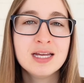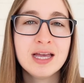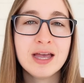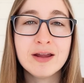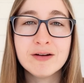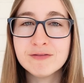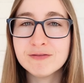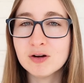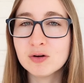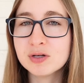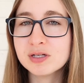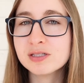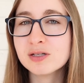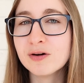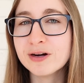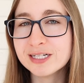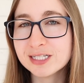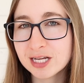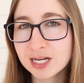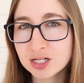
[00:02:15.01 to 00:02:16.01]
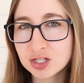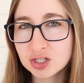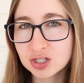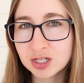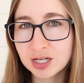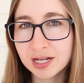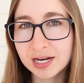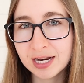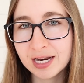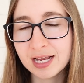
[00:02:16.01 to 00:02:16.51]
and focus our
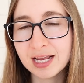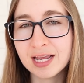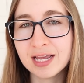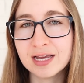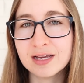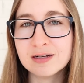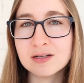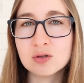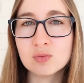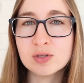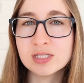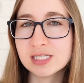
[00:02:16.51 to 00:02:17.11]
attention and